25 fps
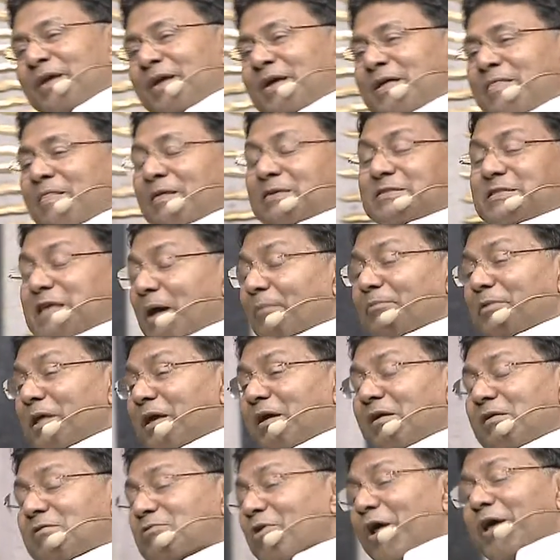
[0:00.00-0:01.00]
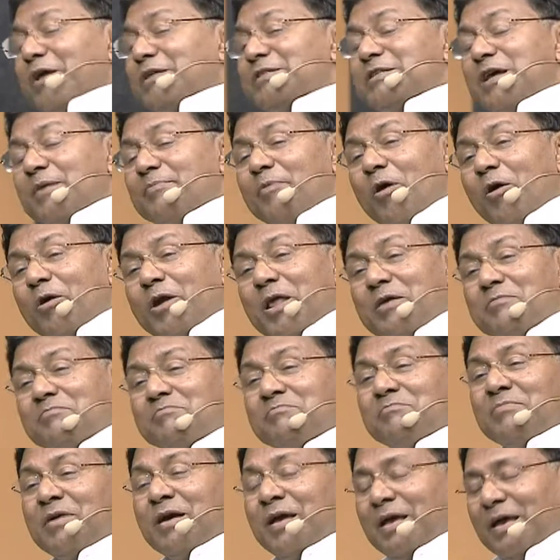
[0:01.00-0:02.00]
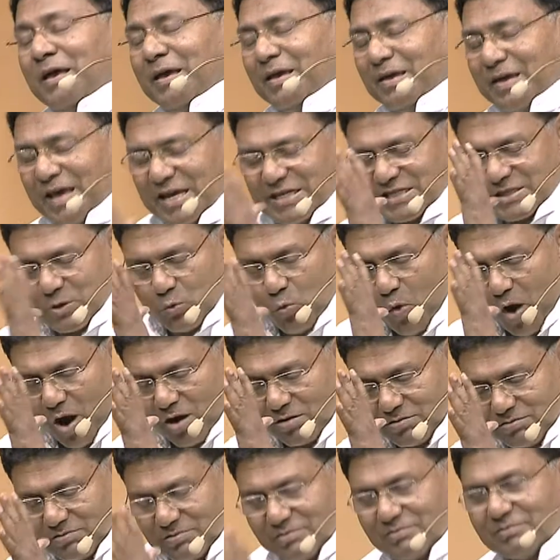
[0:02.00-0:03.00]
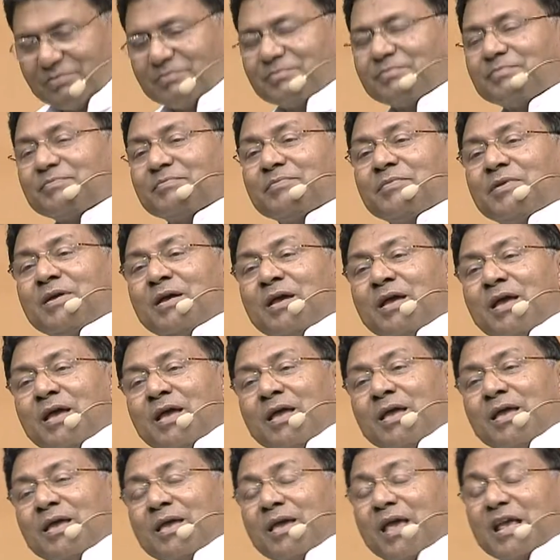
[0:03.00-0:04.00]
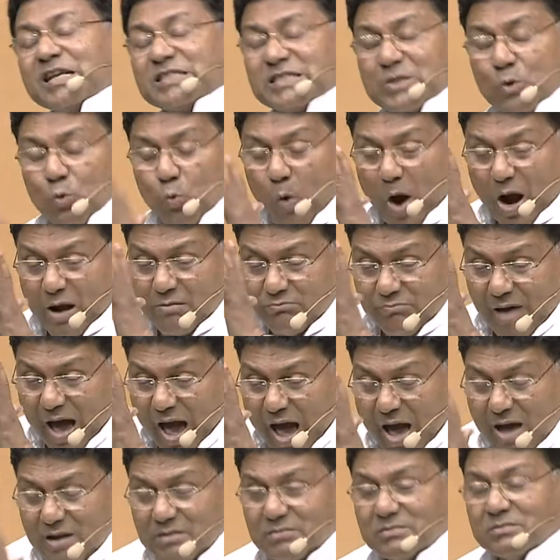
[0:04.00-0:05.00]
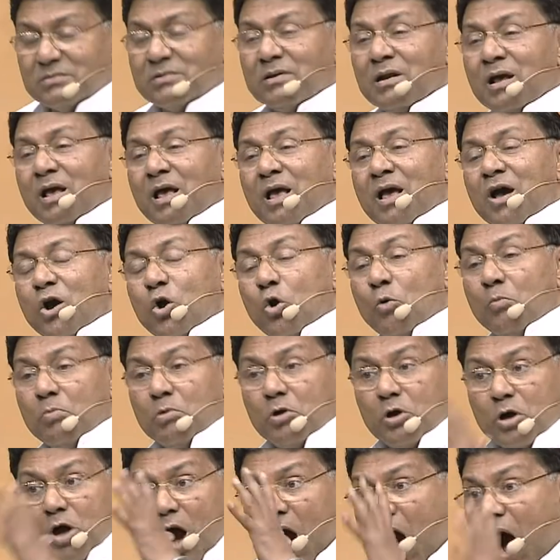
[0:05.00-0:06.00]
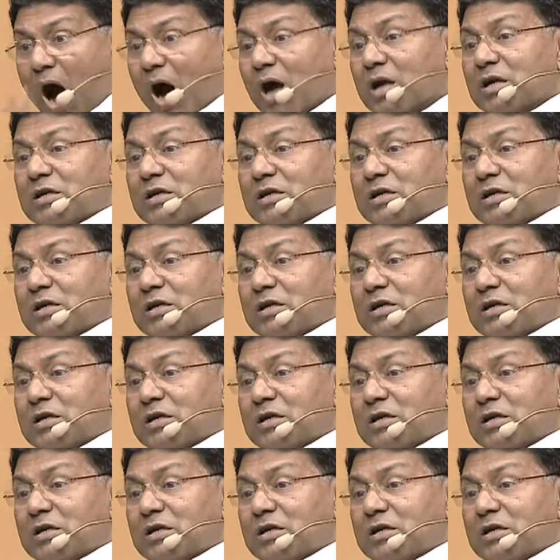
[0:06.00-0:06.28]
there's something great about him. He's the one. He's the one man whom God